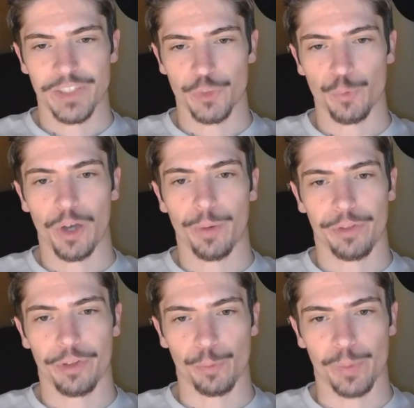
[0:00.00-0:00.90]
well with
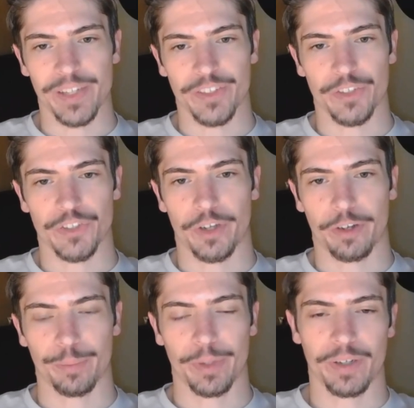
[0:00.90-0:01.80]
all the rest of the
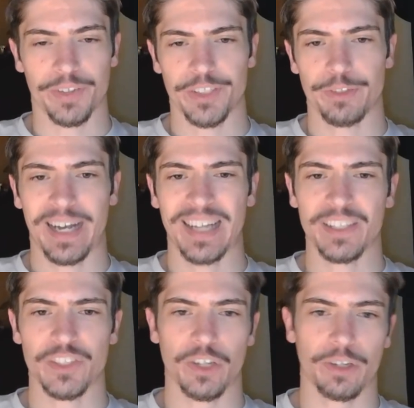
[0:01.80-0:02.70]
solder, because as you add the
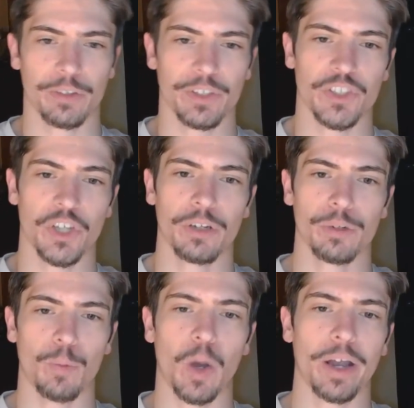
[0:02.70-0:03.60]
solder
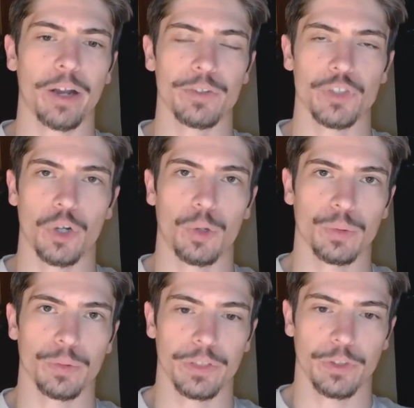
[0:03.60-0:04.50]
wire is
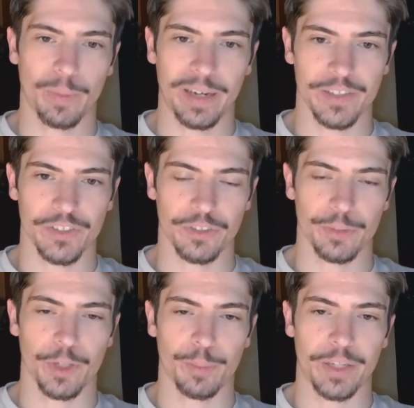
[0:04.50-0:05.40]
colder than the rest, so you
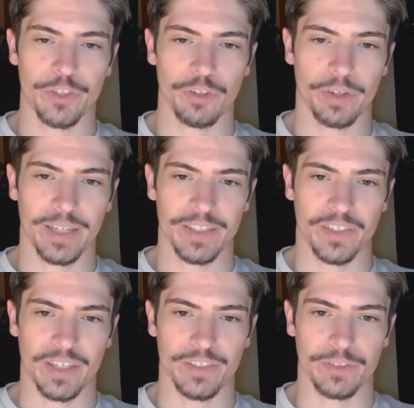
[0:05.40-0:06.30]
want to make sure it gets
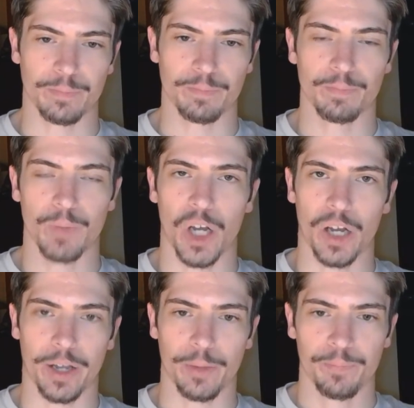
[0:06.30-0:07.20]
nice and
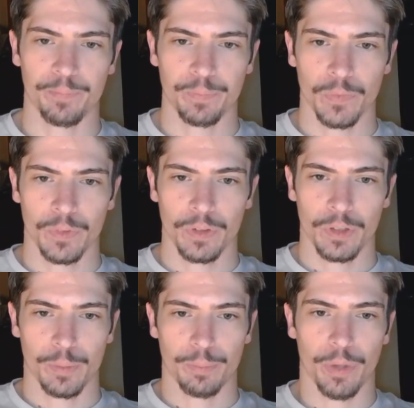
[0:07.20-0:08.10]
hot.
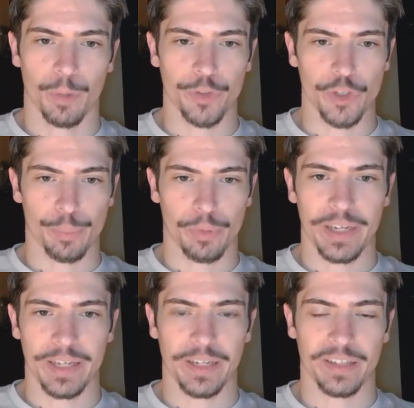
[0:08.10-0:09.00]
But when you're
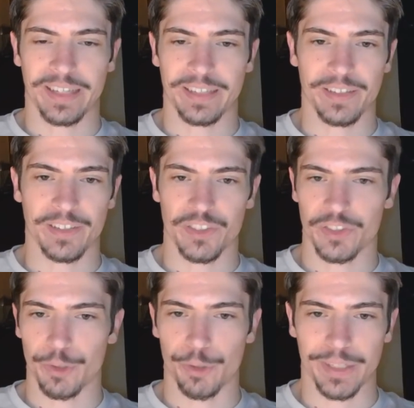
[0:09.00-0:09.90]
preheating it like this,
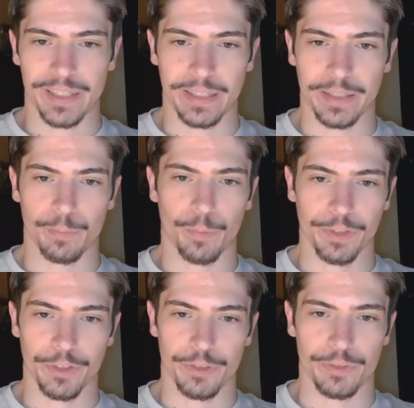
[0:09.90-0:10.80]
you only need 1
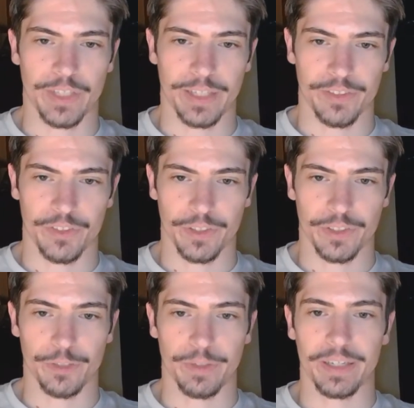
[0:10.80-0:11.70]
to 2 seconds to
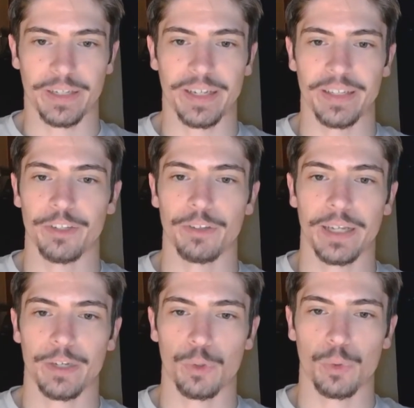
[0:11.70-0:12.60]
continue heating, and then you
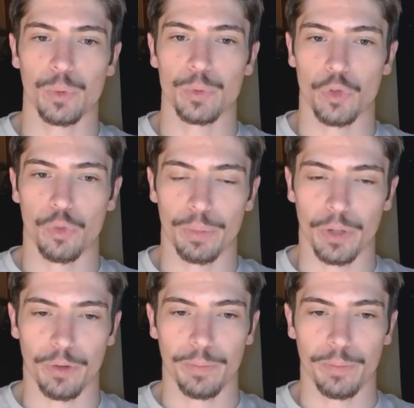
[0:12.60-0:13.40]
let cool, don't blow.